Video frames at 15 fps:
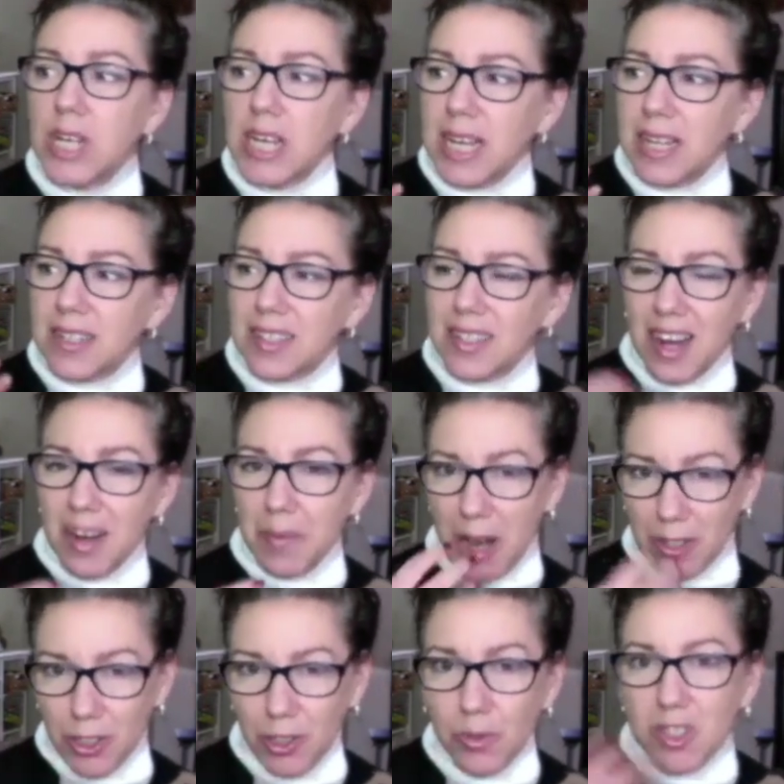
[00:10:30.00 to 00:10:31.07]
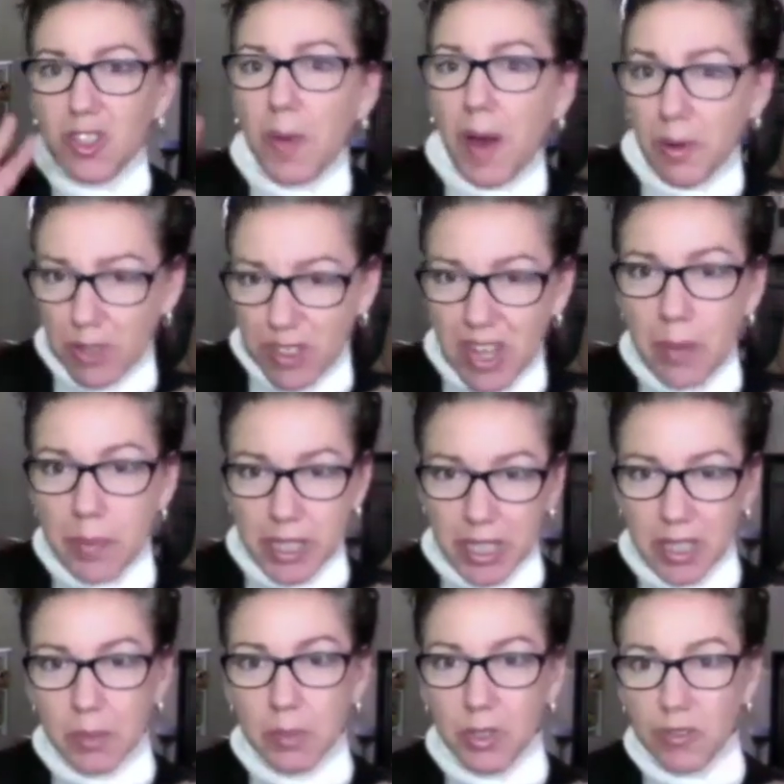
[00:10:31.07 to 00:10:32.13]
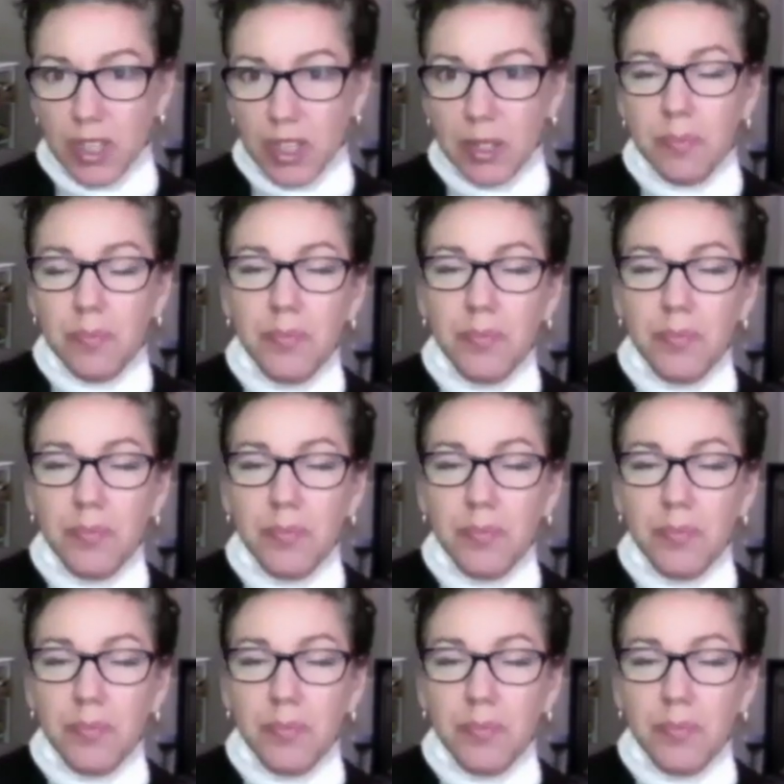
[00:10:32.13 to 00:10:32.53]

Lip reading: it's not about you, it's about what's happening in the movie,